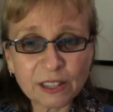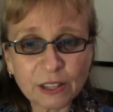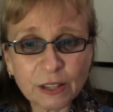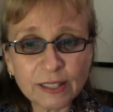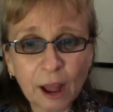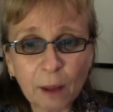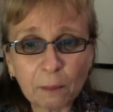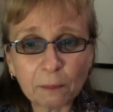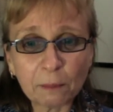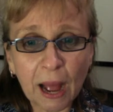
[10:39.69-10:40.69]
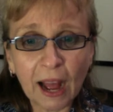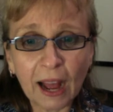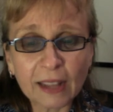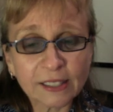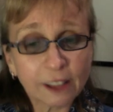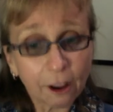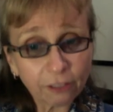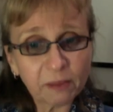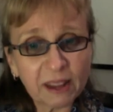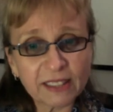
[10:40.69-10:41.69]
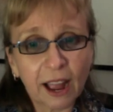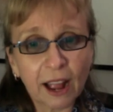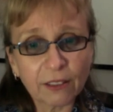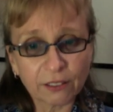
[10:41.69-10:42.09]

to do some self-massage,